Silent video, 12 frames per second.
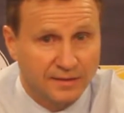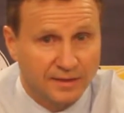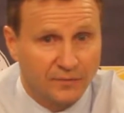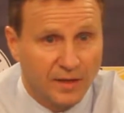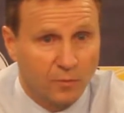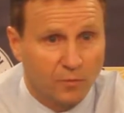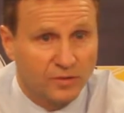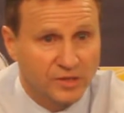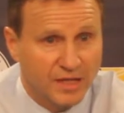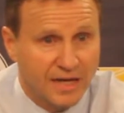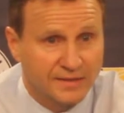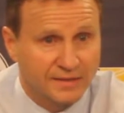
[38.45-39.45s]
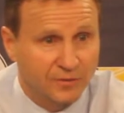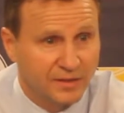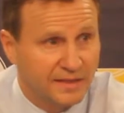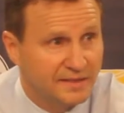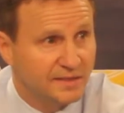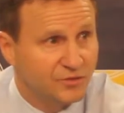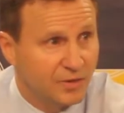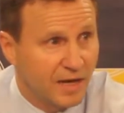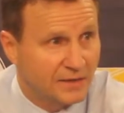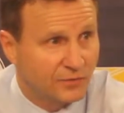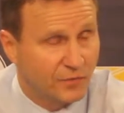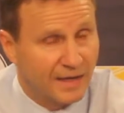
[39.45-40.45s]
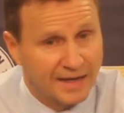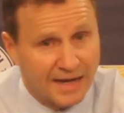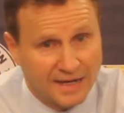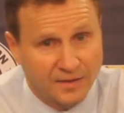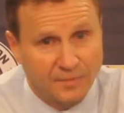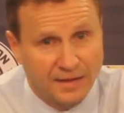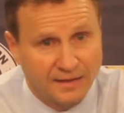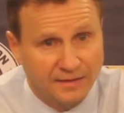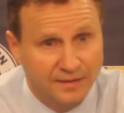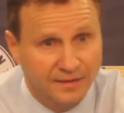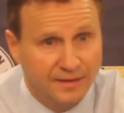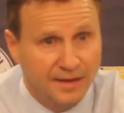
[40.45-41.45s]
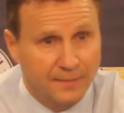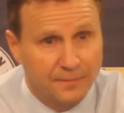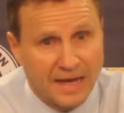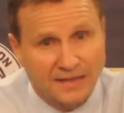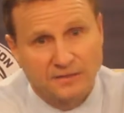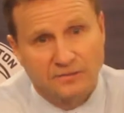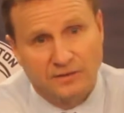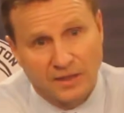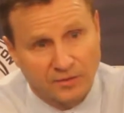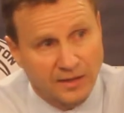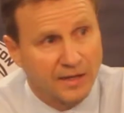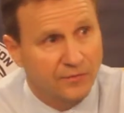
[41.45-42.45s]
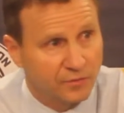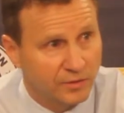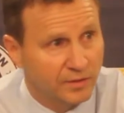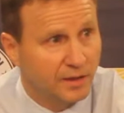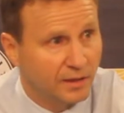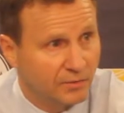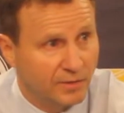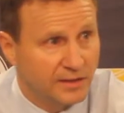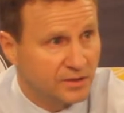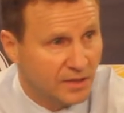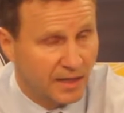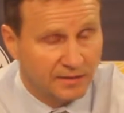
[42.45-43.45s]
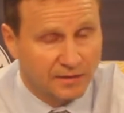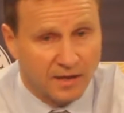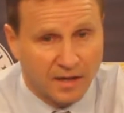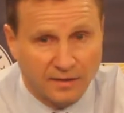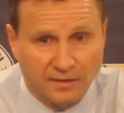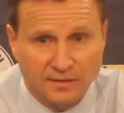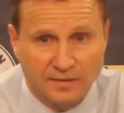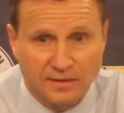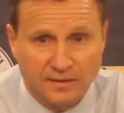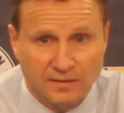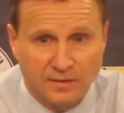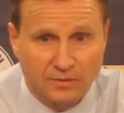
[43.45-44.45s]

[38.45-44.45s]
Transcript: And if they weren't shots, they were easy drives for that guy to make and pass to another guy for a great shot to hockey assist.